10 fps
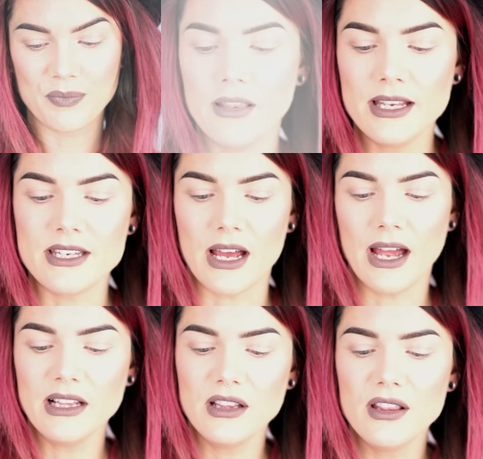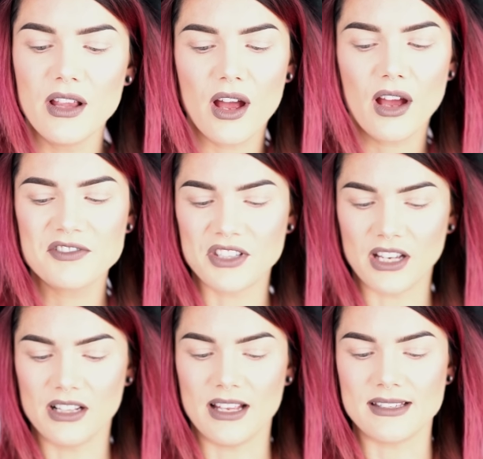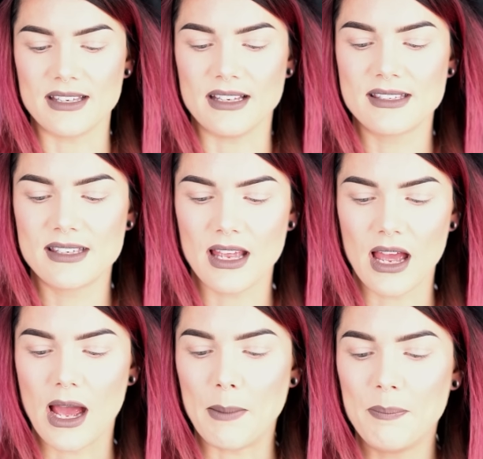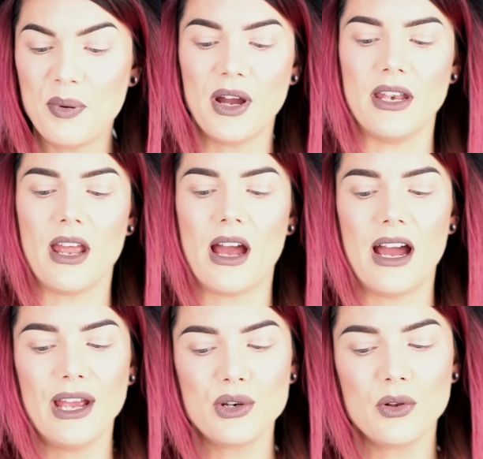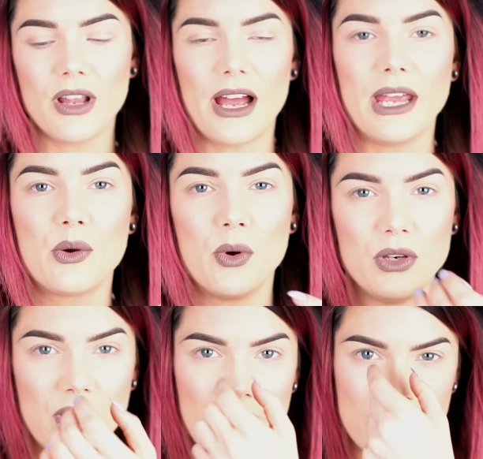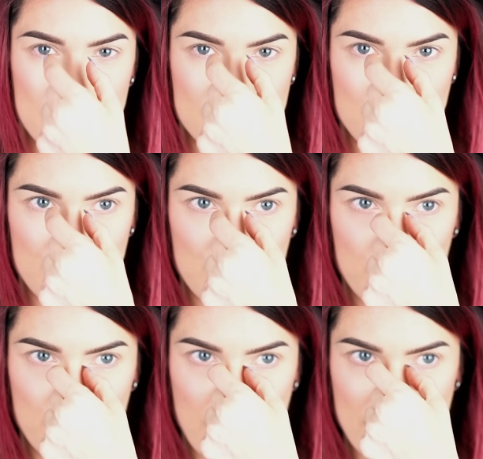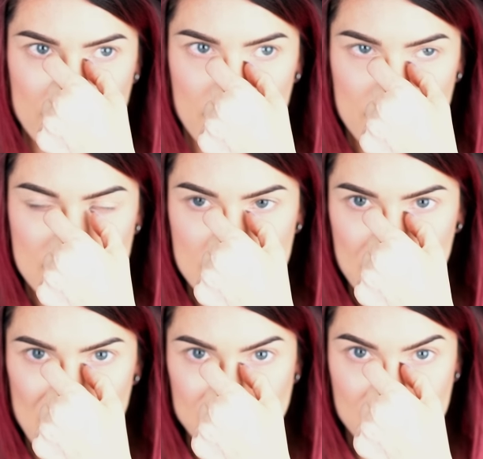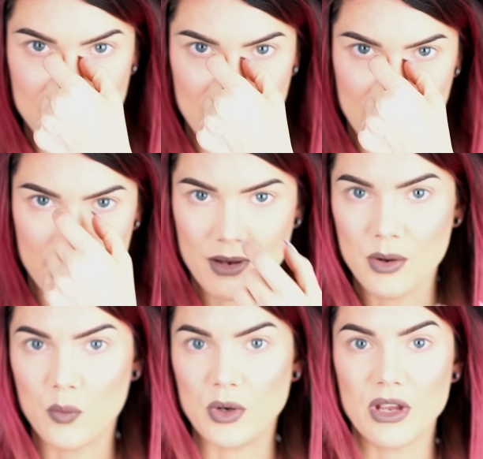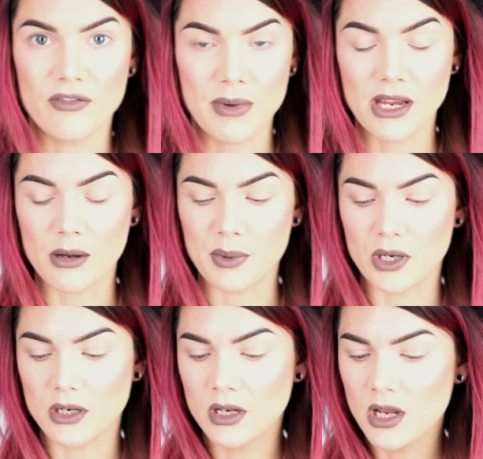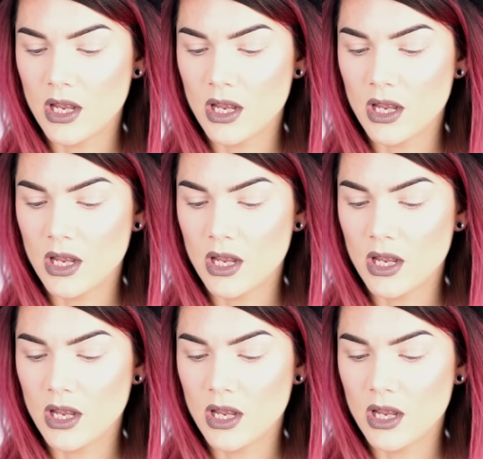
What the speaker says: Linda, I love sunglasses, but I don't like when you get these two red spots here when you have makeup on.